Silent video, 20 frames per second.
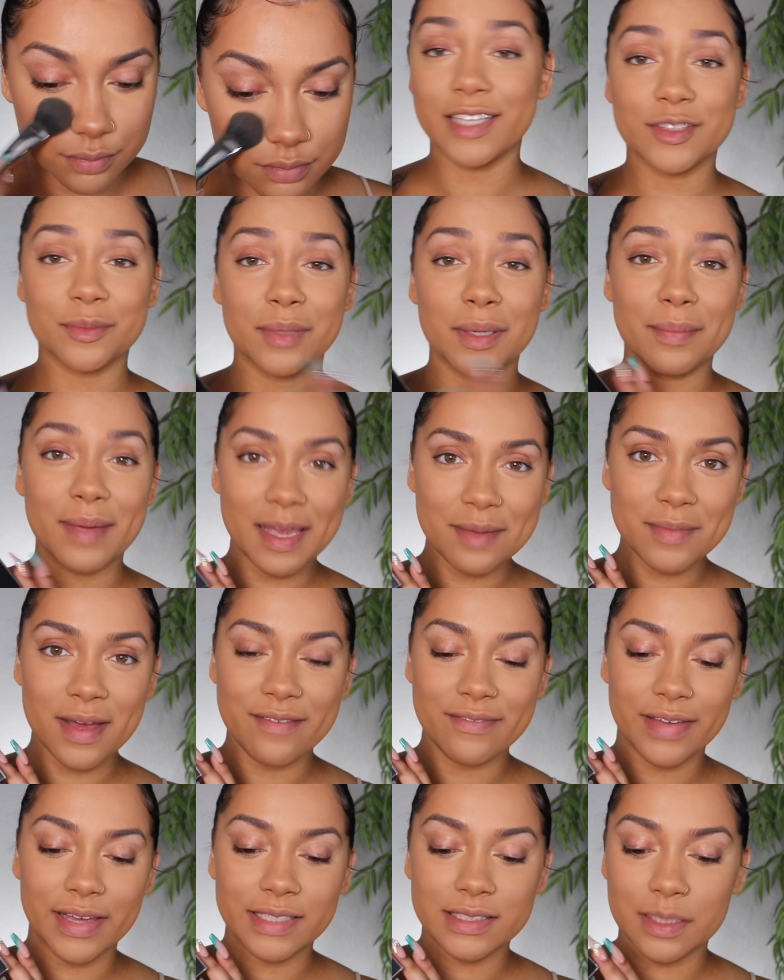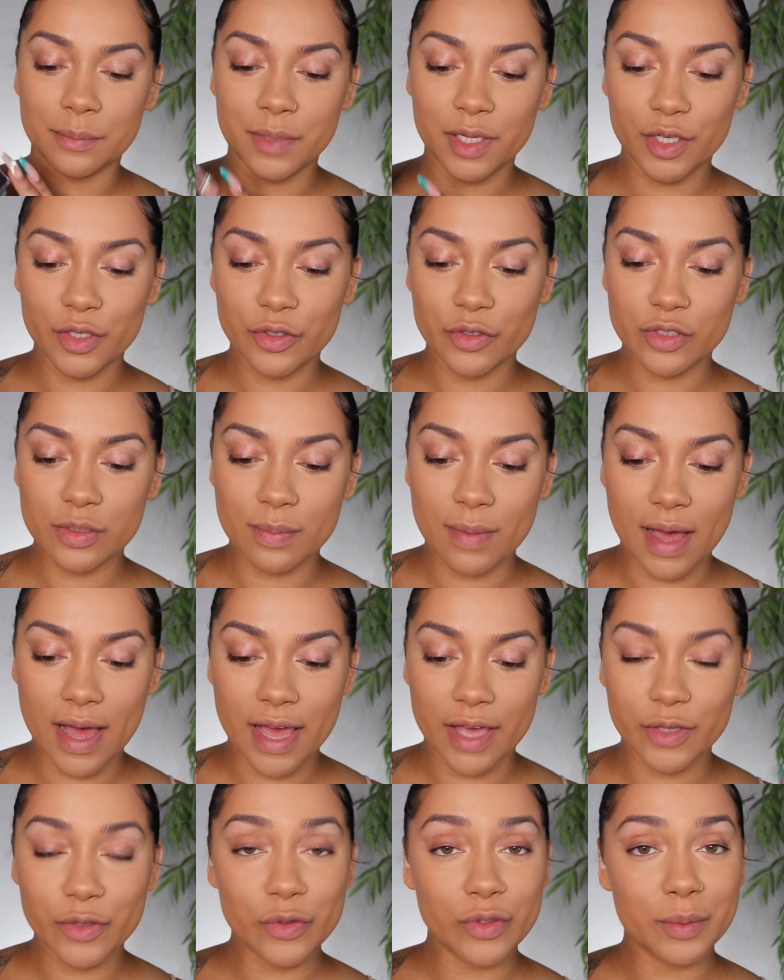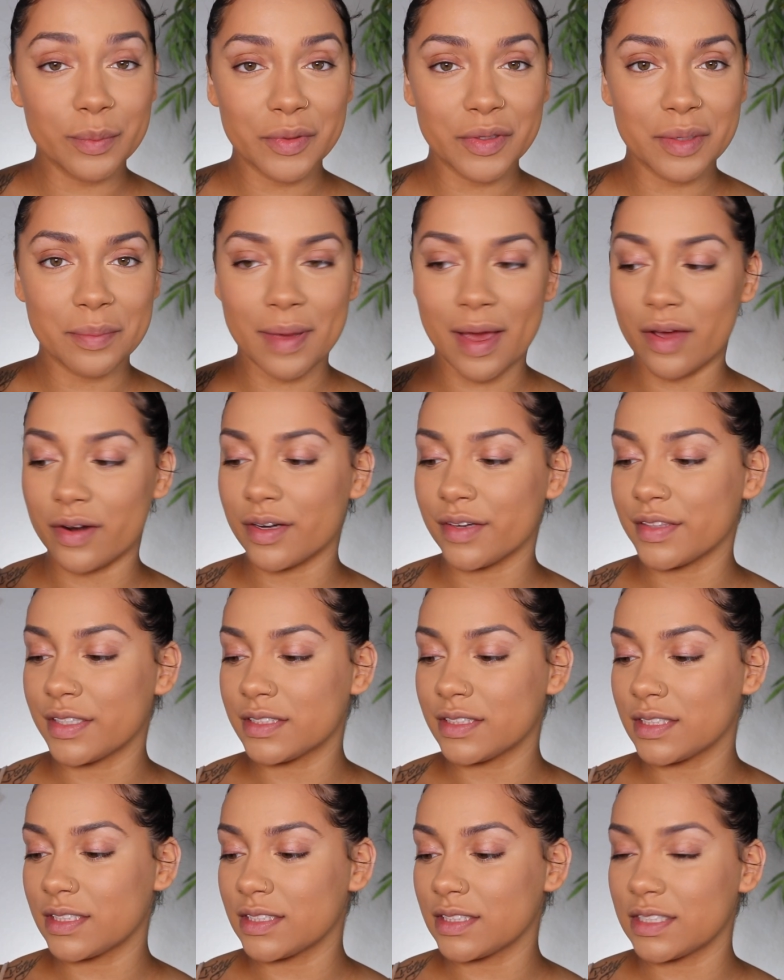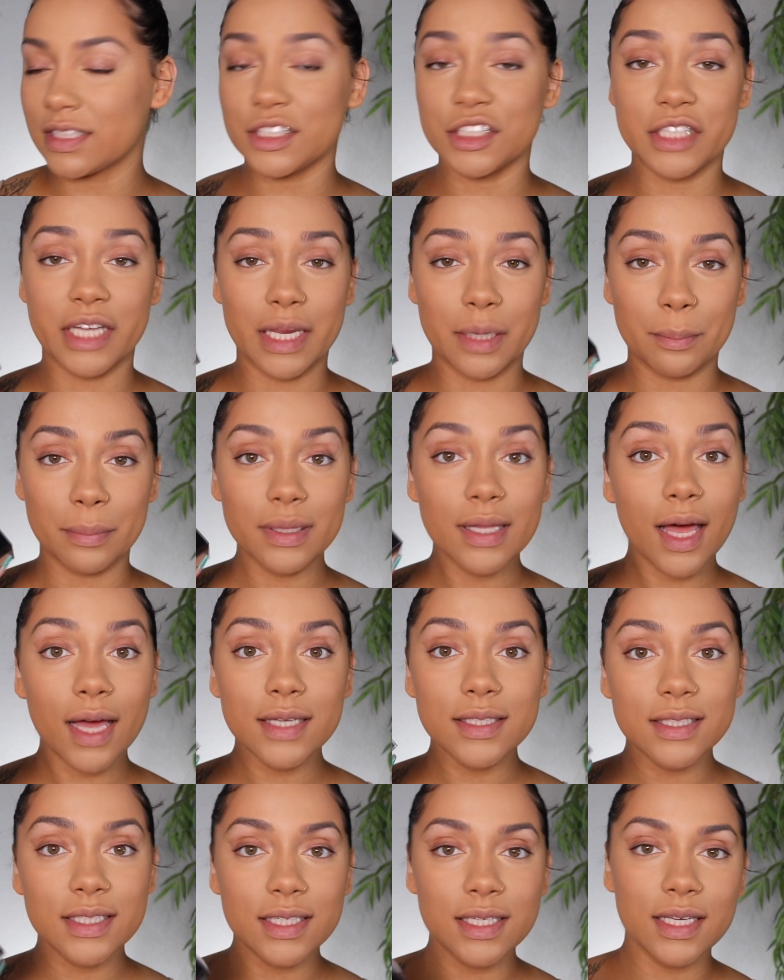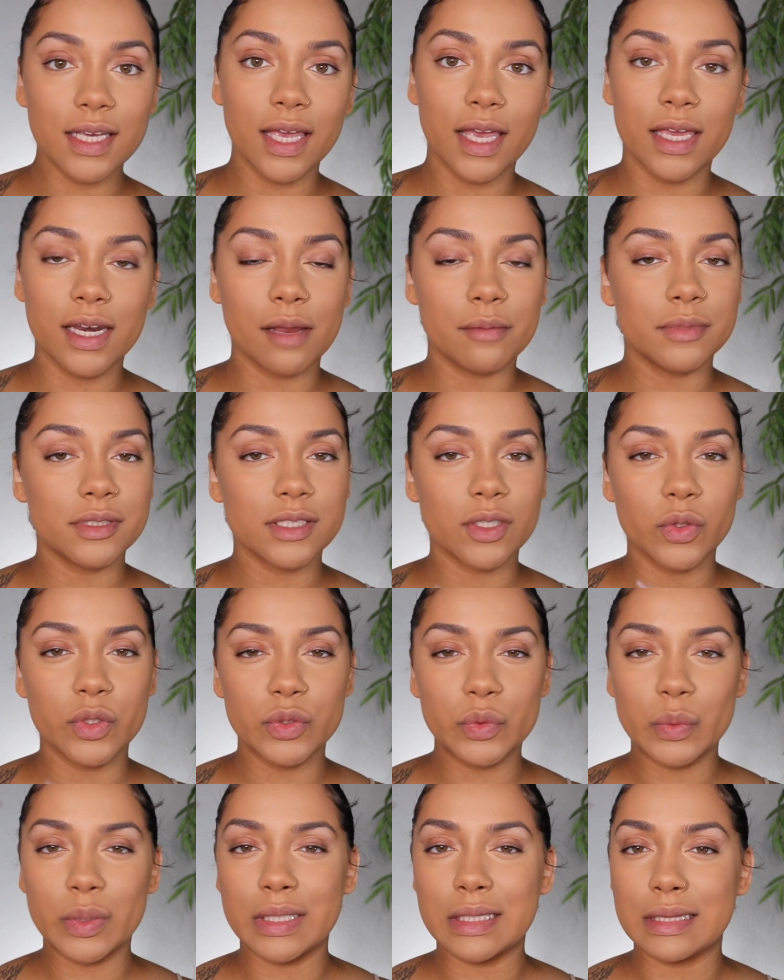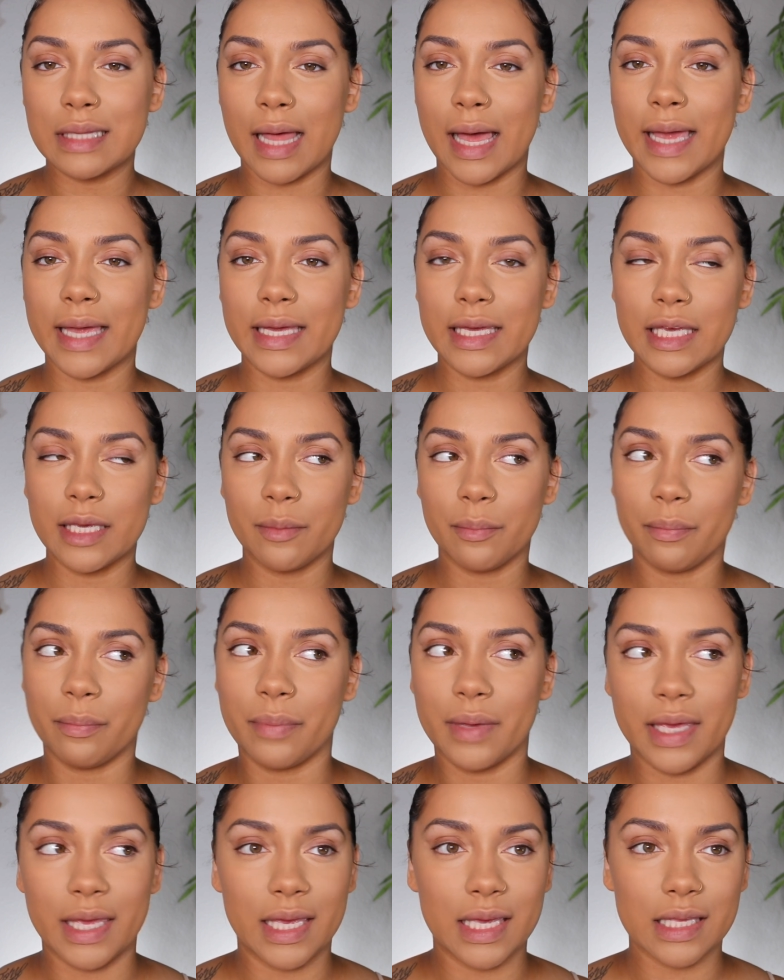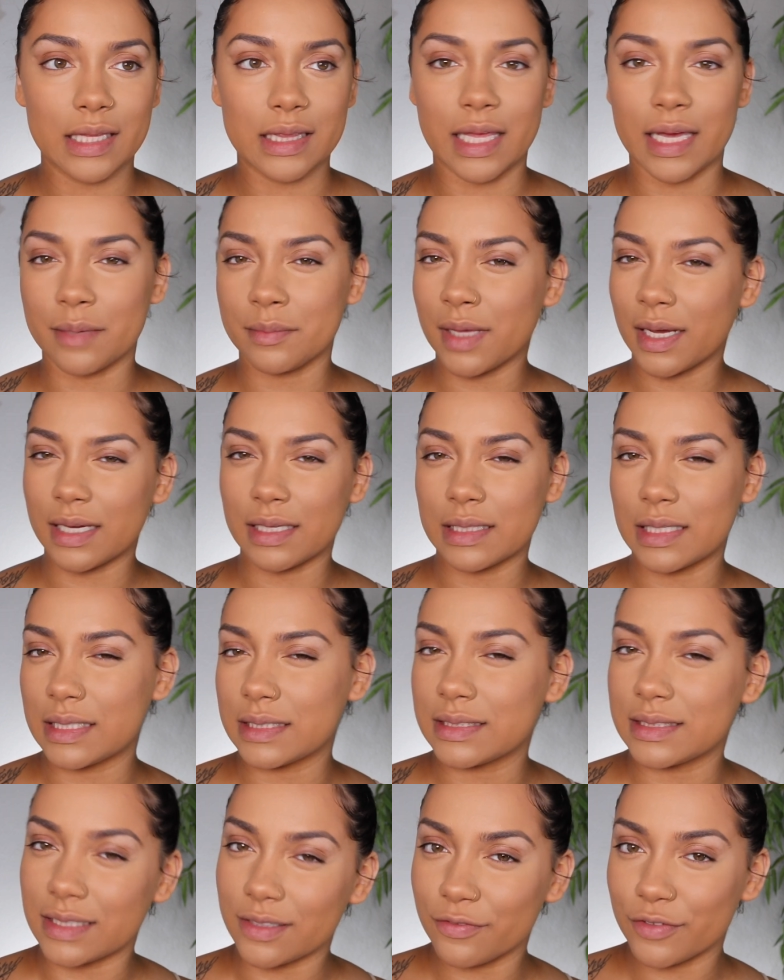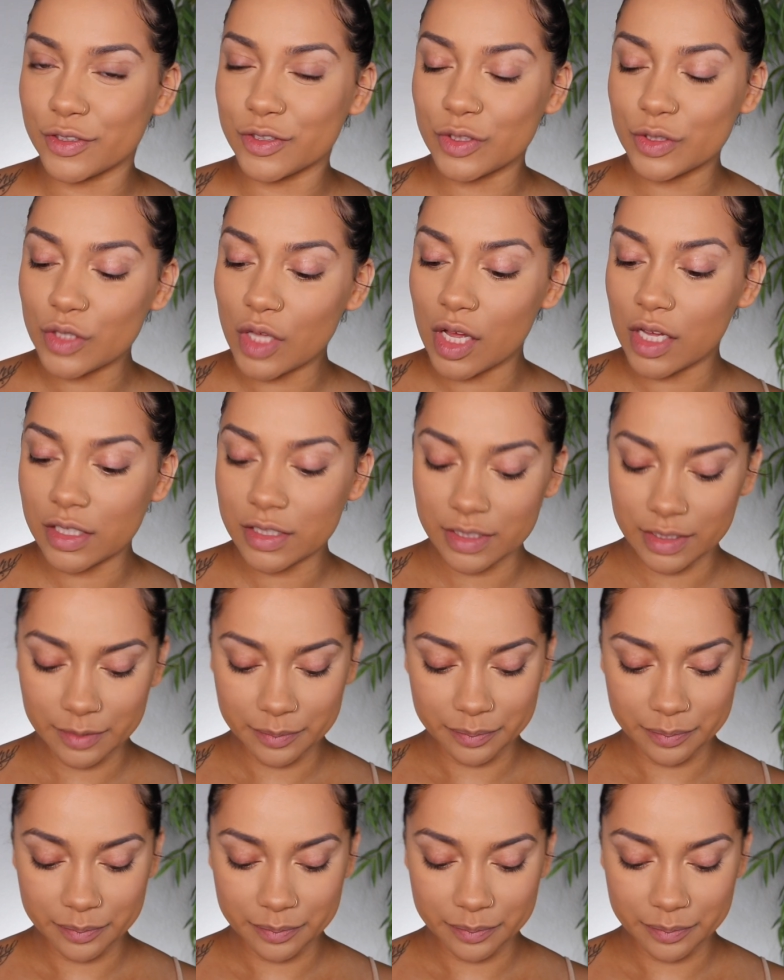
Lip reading: So I'm gonna bake my face. I'm gonna use my Huda Beauty powder. This is the shade Blondie, and I'm just going to do a light bake. Like, I'm not gonna let it sit for too long.